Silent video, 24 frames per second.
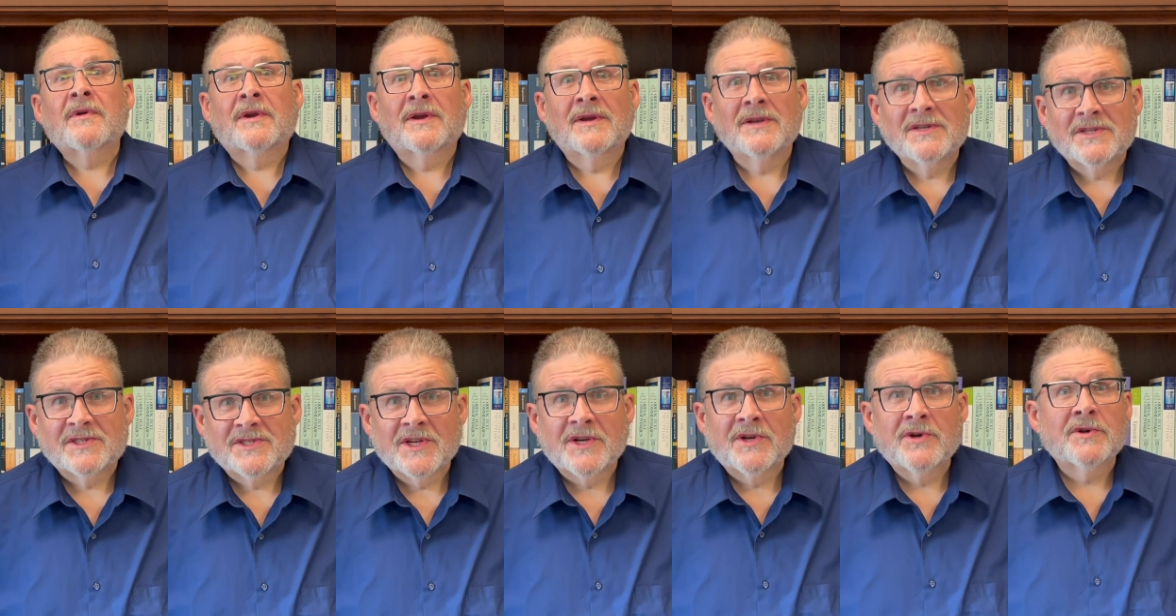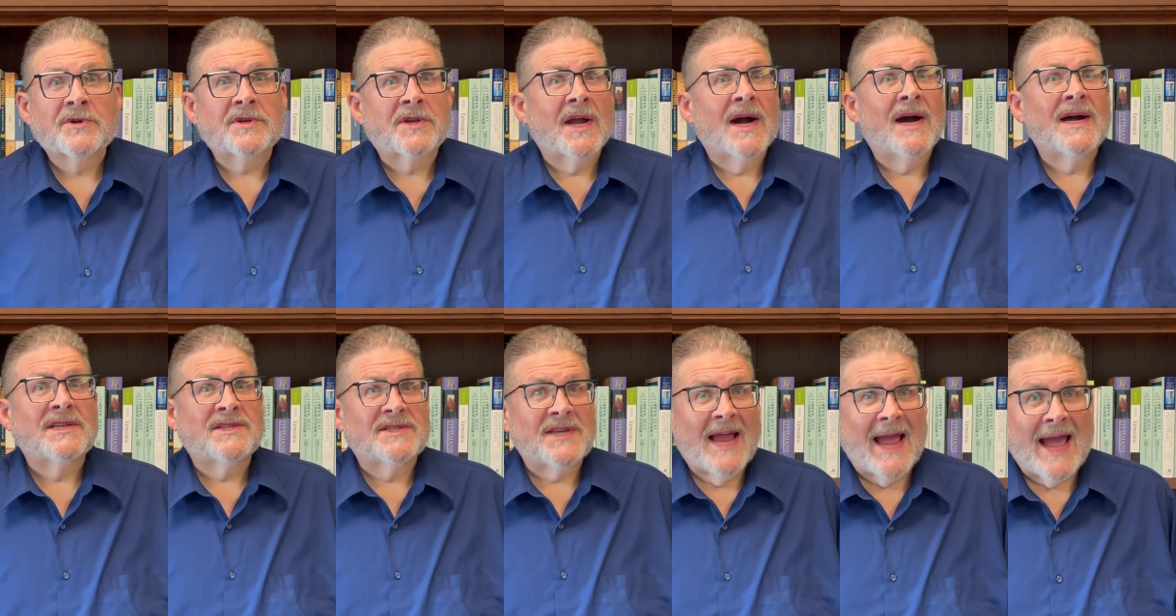considered
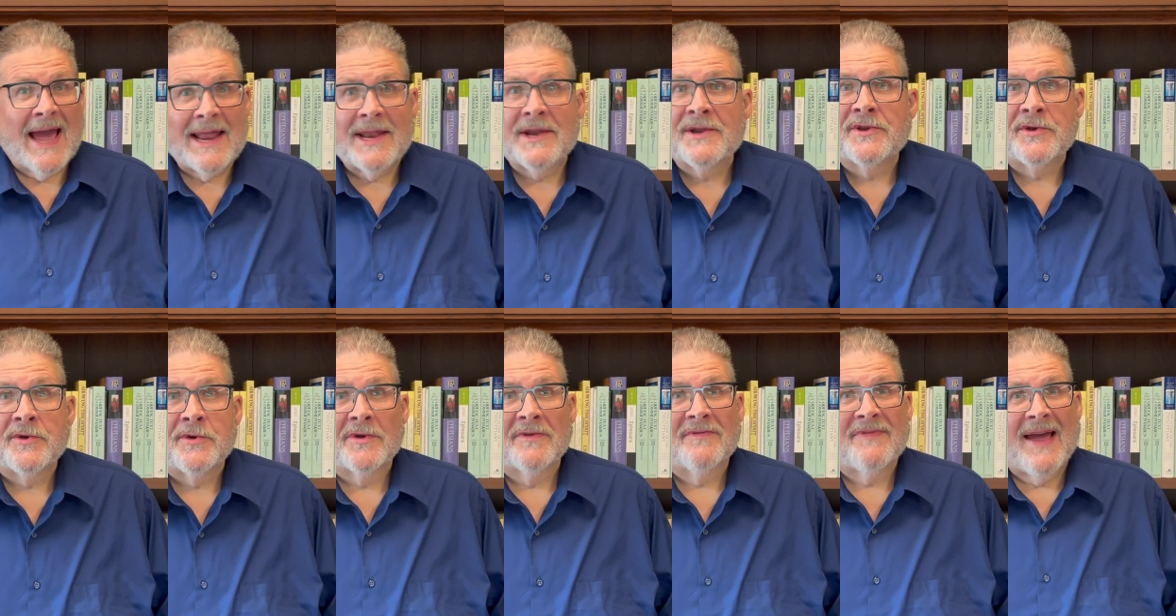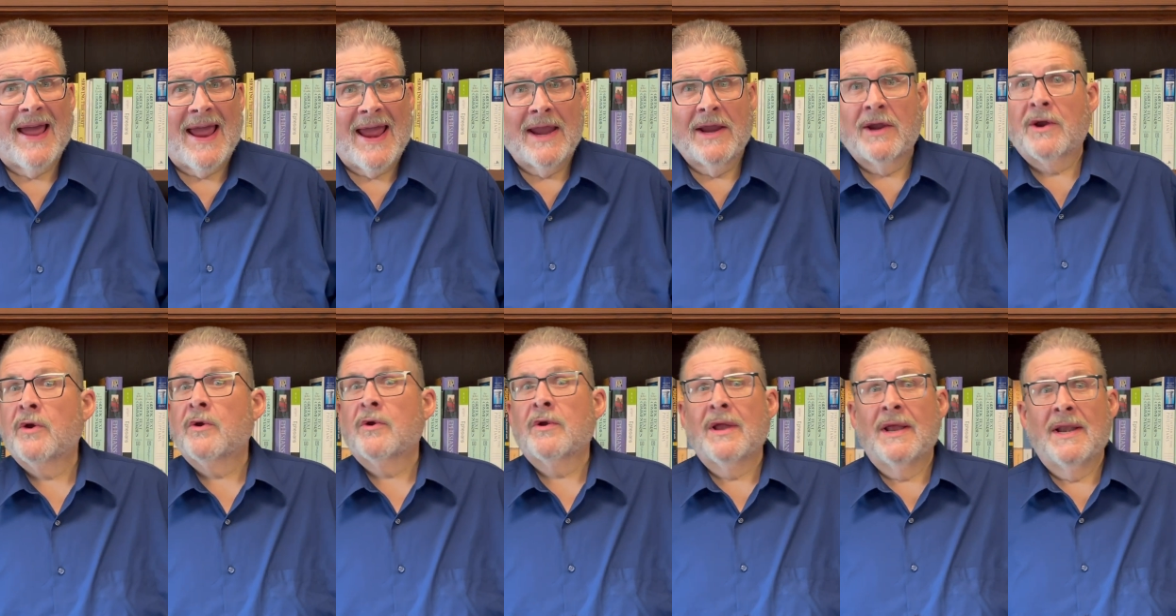God's attitude of
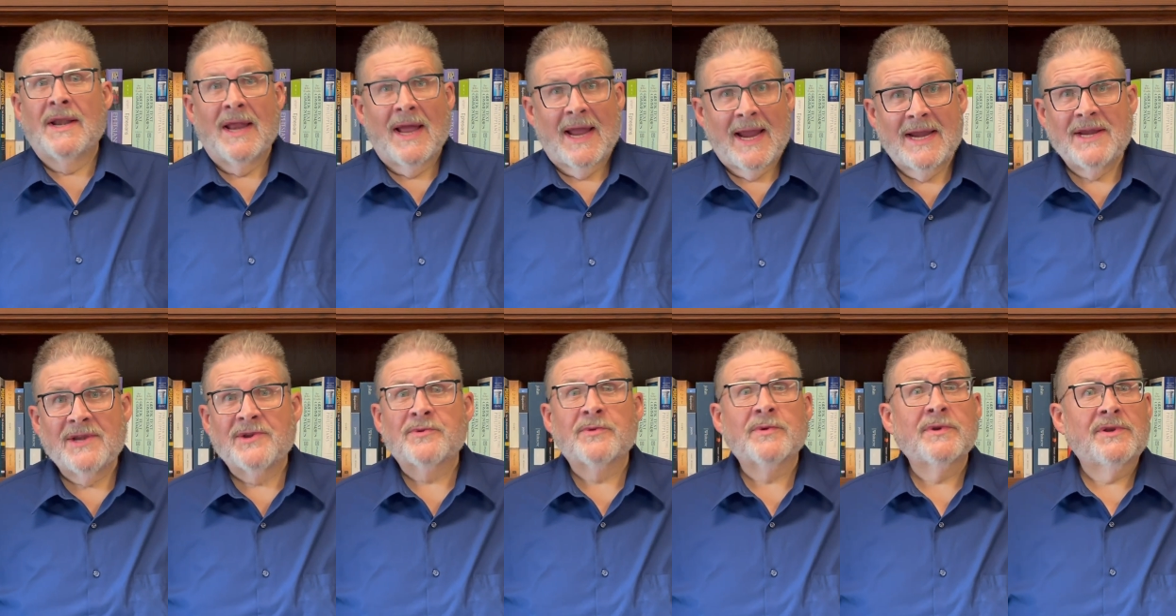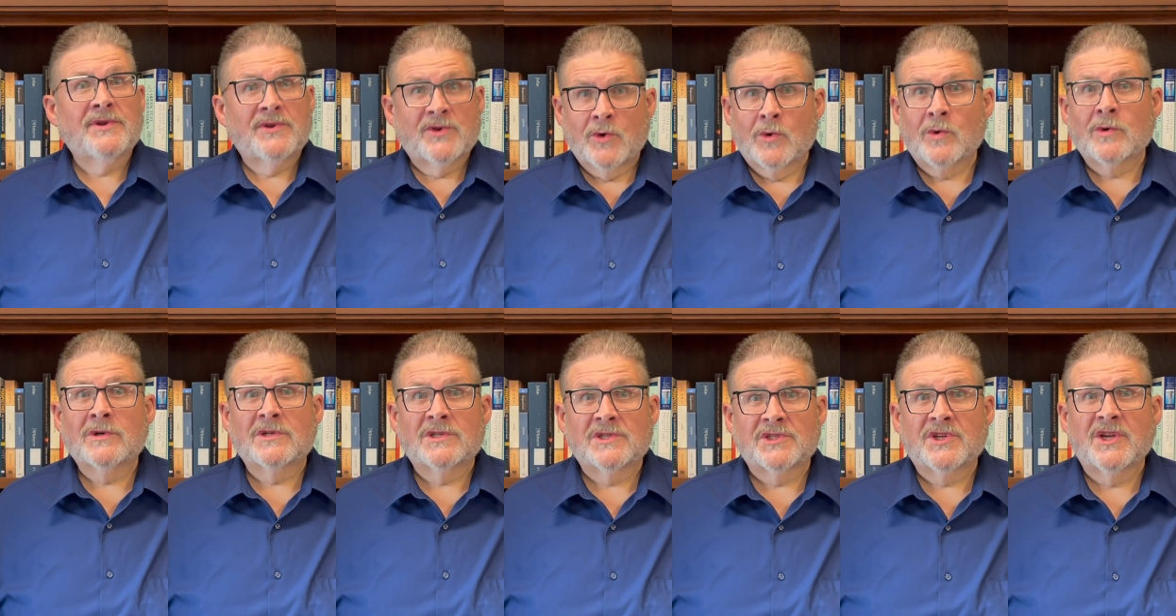anger and hatred
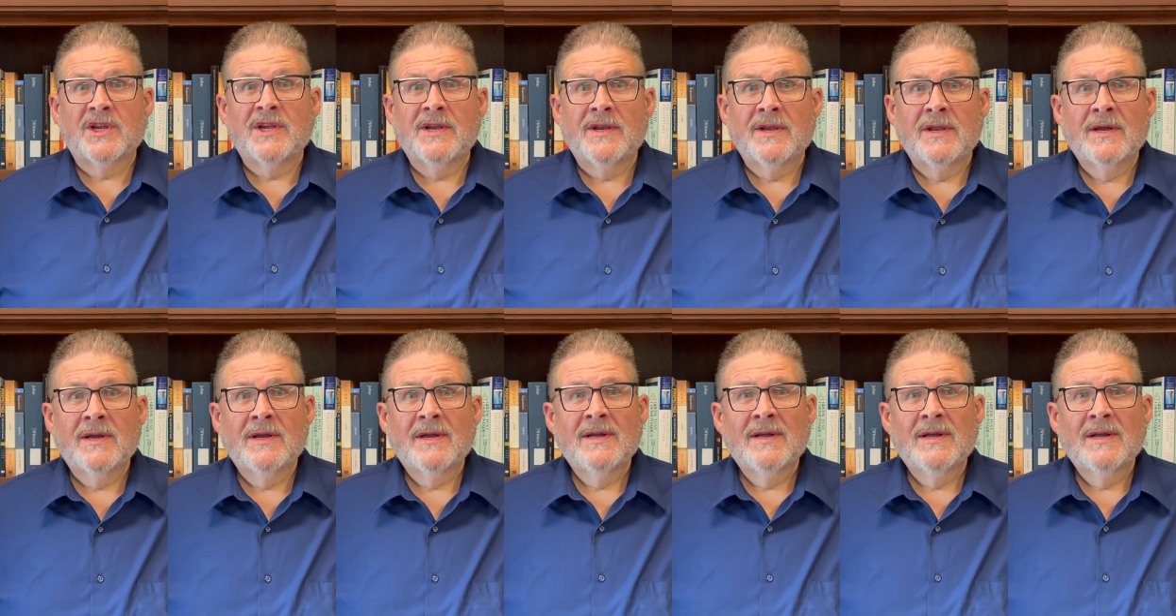towards sin?